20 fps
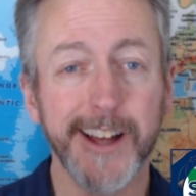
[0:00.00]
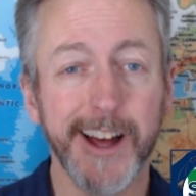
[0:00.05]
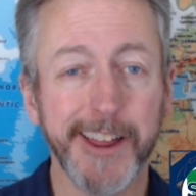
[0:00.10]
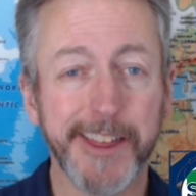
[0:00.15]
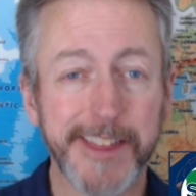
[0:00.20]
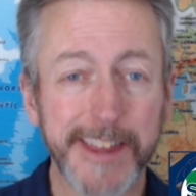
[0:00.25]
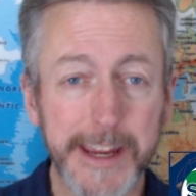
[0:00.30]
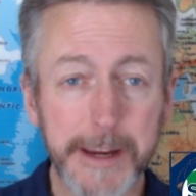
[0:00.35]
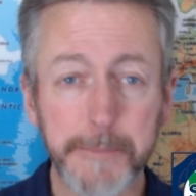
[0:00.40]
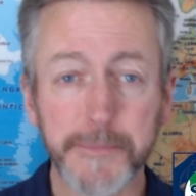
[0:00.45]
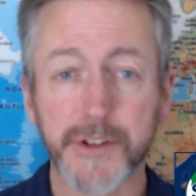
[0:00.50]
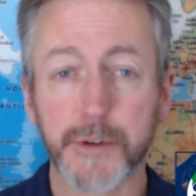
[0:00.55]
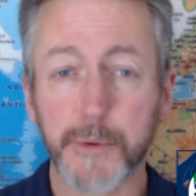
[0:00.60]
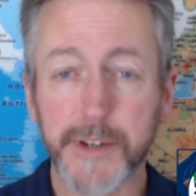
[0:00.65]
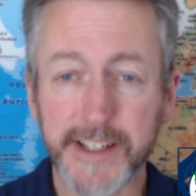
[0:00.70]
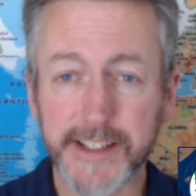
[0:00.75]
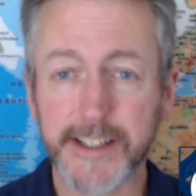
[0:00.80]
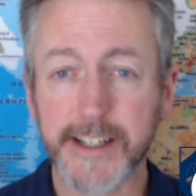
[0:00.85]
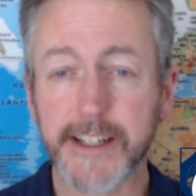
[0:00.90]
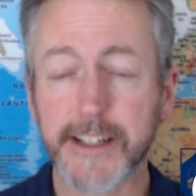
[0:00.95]
themes we
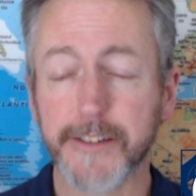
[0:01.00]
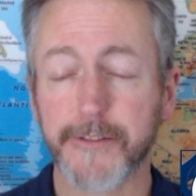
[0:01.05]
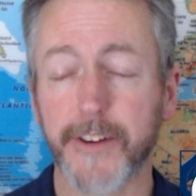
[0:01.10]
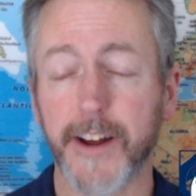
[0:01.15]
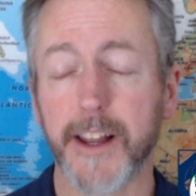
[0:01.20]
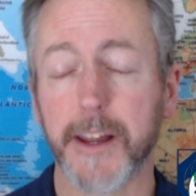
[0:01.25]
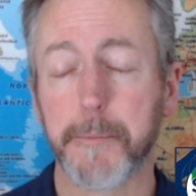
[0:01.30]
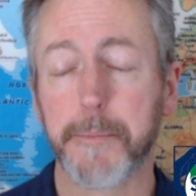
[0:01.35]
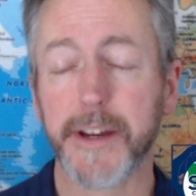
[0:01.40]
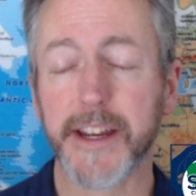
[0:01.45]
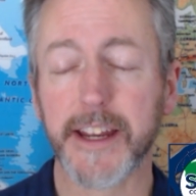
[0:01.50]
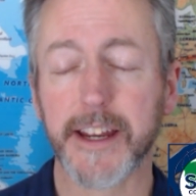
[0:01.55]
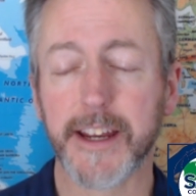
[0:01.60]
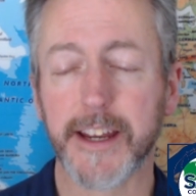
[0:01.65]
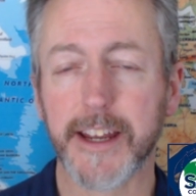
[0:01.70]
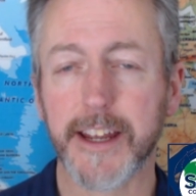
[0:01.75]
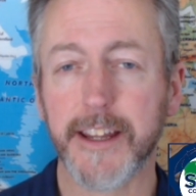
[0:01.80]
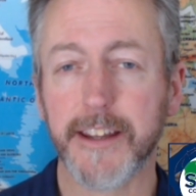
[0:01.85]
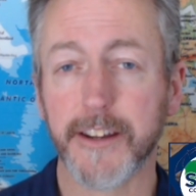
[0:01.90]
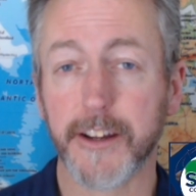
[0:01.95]
see developing
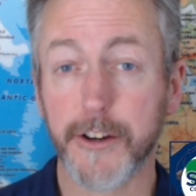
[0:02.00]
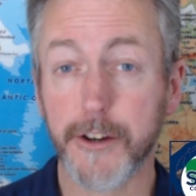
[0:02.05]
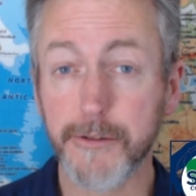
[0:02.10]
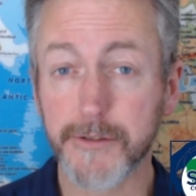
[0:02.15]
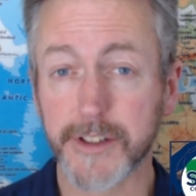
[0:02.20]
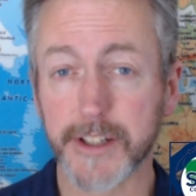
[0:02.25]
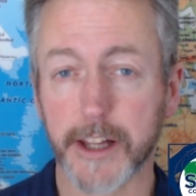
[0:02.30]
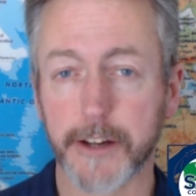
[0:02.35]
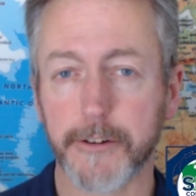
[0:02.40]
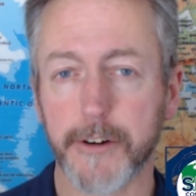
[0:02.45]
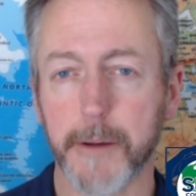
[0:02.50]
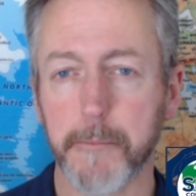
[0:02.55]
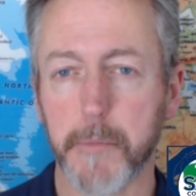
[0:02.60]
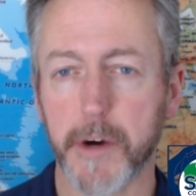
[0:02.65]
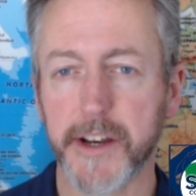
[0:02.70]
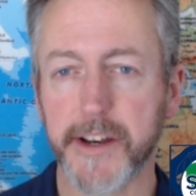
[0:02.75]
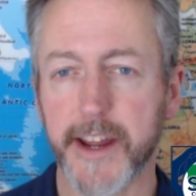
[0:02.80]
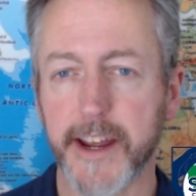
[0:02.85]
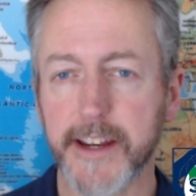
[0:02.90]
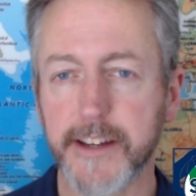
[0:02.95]
in the newsletter on
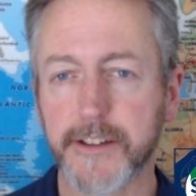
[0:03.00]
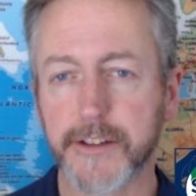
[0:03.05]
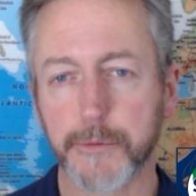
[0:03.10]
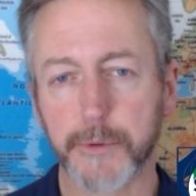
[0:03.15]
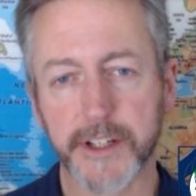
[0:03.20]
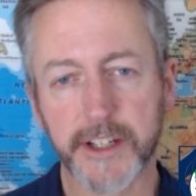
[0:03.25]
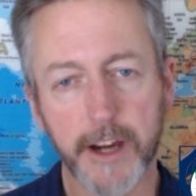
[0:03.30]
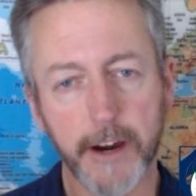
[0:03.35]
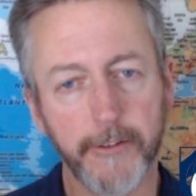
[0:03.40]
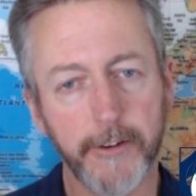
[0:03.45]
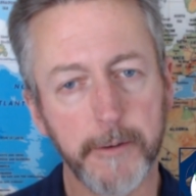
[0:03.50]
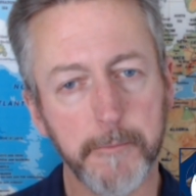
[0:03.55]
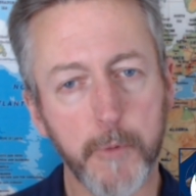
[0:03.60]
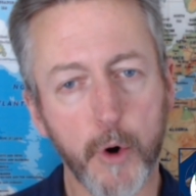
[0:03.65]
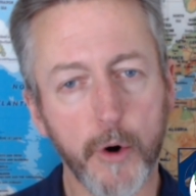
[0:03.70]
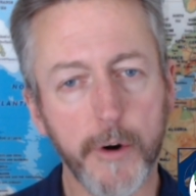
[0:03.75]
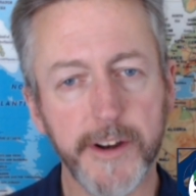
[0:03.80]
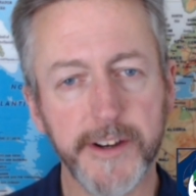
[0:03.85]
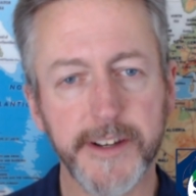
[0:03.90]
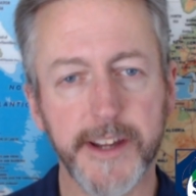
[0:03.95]
Mondays. We cover
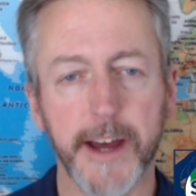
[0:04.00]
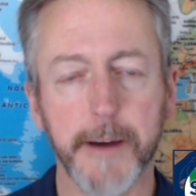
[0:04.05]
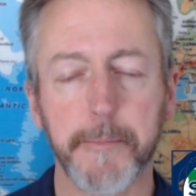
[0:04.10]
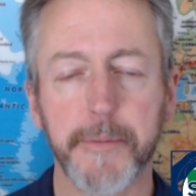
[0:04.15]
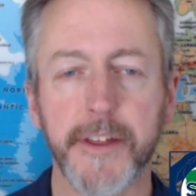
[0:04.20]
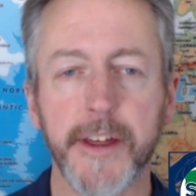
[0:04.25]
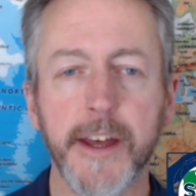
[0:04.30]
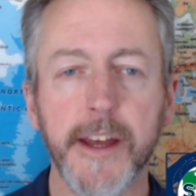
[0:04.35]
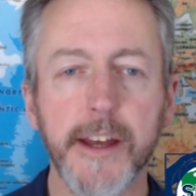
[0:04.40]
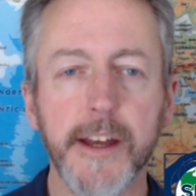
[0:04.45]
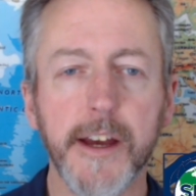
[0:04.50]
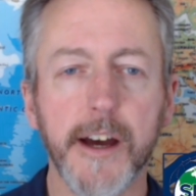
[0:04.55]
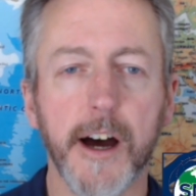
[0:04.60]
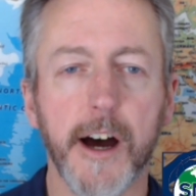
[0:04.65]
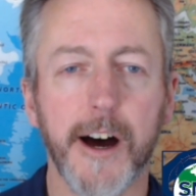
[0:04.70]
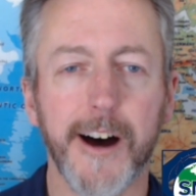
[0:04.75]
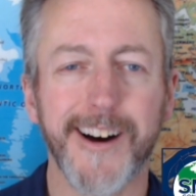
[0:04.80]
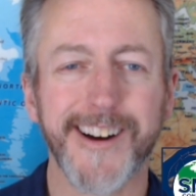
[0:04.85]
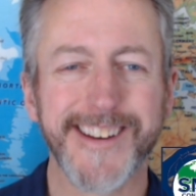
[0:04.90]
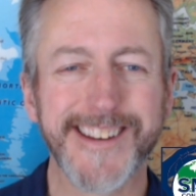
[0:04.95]
more in depth
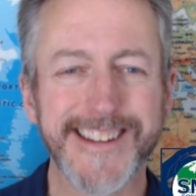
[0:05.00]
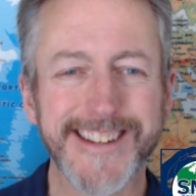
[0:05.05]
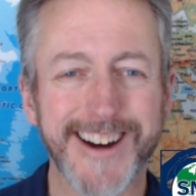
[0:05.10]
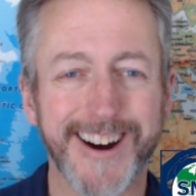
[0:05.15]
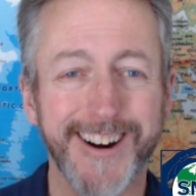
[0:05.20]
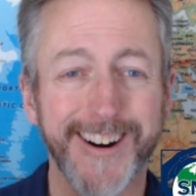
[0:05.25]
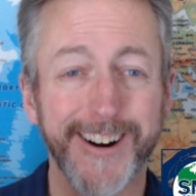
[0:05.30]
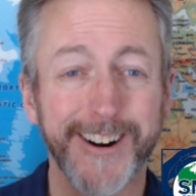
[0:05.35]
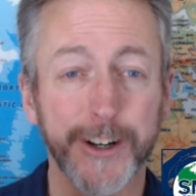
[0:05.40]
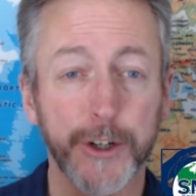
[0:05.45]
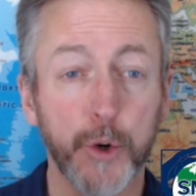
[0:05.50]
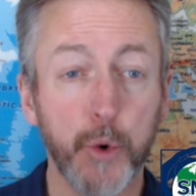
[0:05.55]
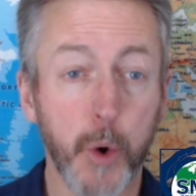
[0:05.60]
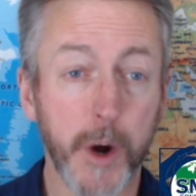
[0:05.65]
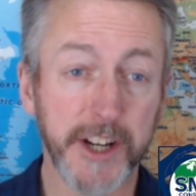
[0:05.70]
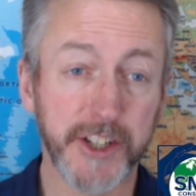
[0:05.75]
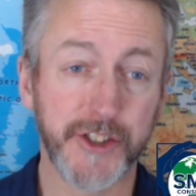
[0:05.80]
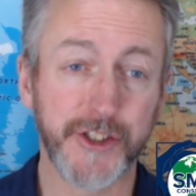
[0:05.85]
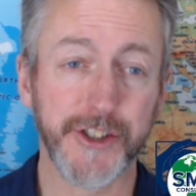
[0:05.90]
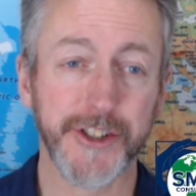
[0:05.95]
our
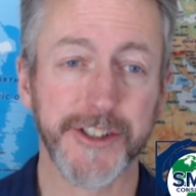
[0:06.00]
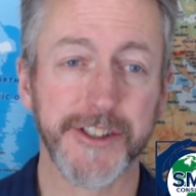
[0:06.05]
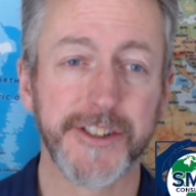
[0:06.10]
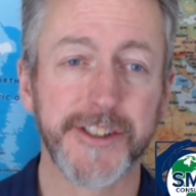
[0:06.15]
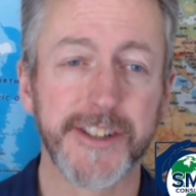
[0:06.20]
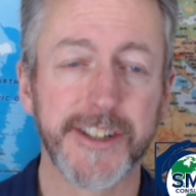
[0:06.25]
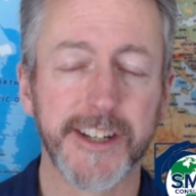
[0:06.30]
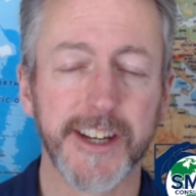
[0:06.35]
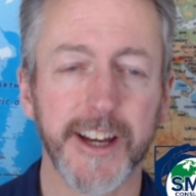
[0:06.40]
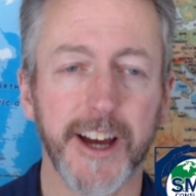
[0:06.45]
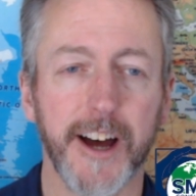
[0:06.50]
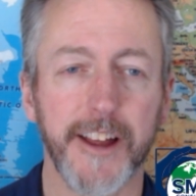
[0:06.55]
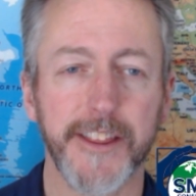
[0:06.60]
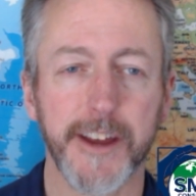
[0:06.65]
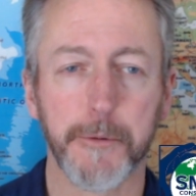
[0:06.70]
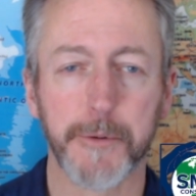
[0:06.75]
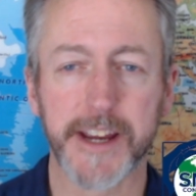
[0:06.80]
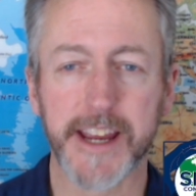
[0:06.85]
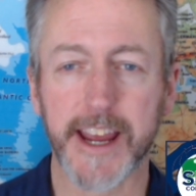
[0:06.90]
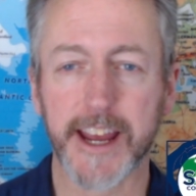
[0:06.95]
questions
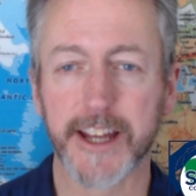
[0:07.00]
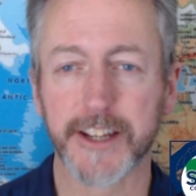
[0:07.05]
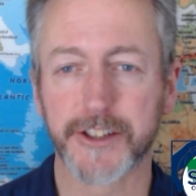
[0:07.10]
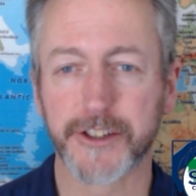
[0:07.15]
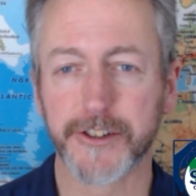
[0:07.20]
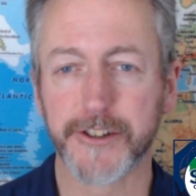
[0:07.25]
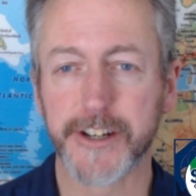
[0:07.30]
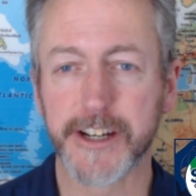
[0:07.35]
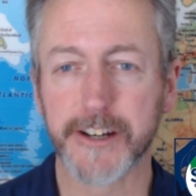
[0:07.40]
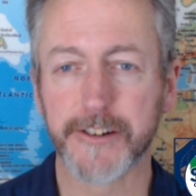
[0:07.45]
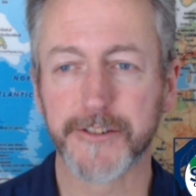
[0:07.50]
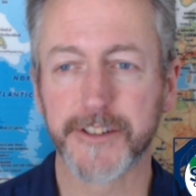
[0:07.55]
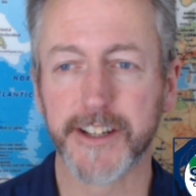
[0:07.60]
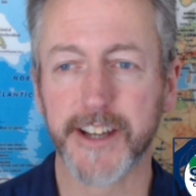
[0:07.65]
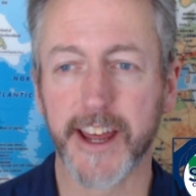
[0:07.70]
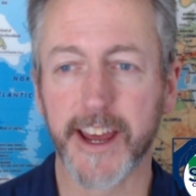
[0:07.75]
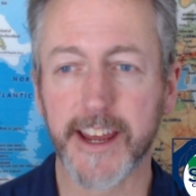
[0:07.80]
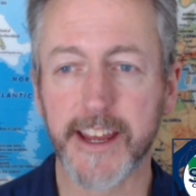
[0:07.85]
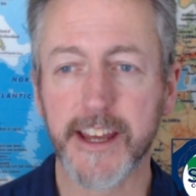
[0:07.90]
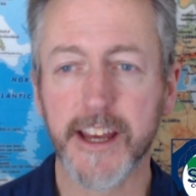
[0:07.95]
that we answer here
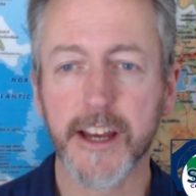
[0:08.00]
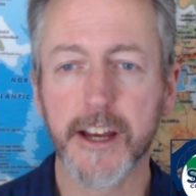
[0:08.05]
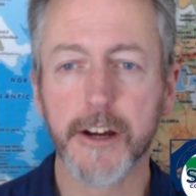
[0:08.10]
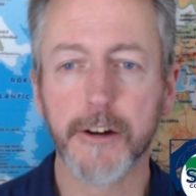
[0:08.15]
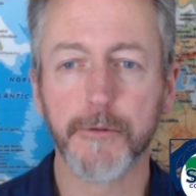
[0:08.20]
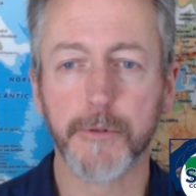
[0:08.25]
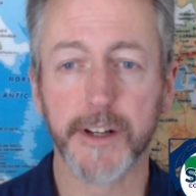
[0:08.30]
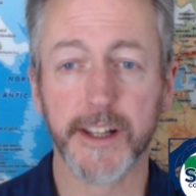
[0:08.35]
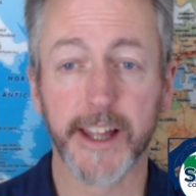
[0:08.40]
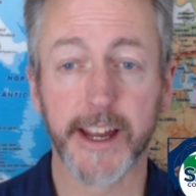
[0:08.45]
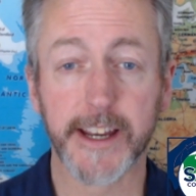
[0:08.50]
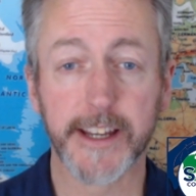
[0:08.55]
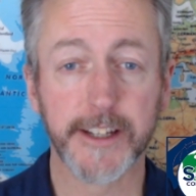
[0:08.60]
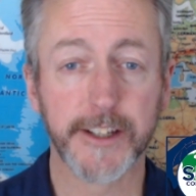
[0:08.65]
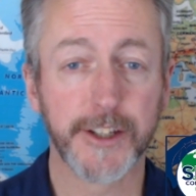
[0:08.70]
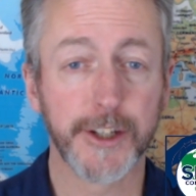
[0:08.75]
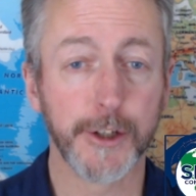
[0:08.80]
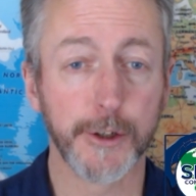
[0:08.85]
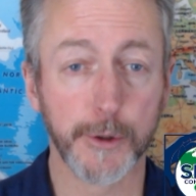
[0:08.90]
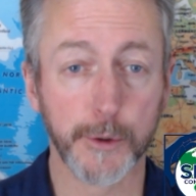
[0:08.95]
today related
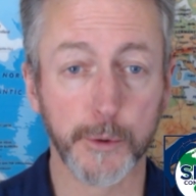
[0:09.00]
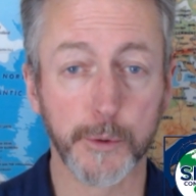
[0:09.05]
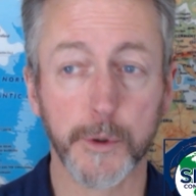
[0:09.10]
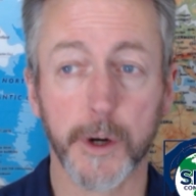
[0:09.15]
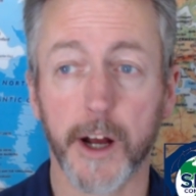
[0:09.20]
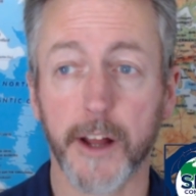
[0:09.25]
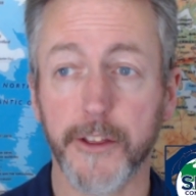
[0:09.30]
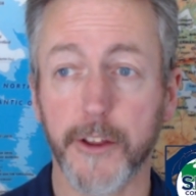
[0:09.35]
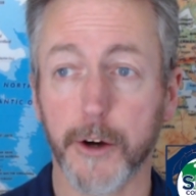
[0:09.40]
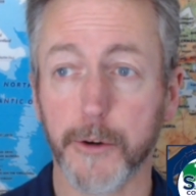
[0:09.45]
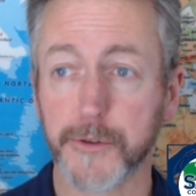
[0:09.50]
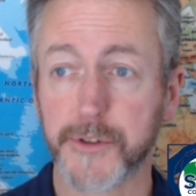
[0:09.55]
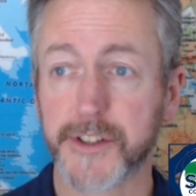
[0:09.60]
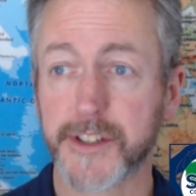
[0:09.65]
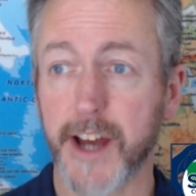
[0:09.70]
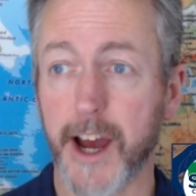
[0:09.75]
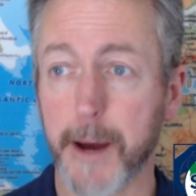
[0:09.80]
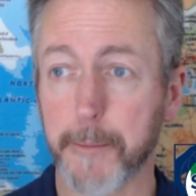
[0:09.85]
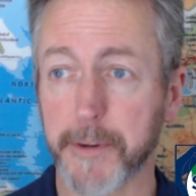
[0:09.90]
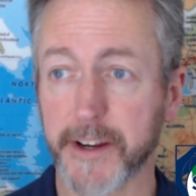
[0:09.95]
to those
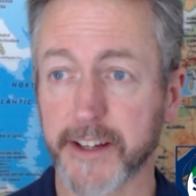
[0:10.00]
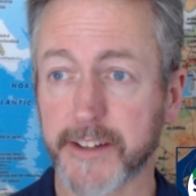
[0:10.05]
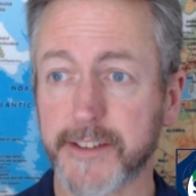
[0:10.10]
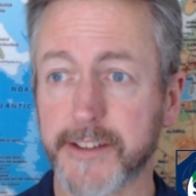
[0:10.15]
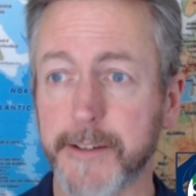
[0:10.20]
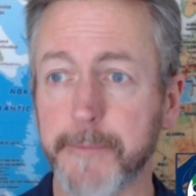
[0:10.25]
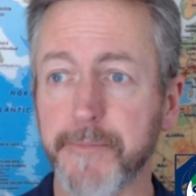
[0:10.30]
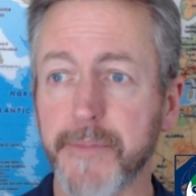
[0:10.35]
topics.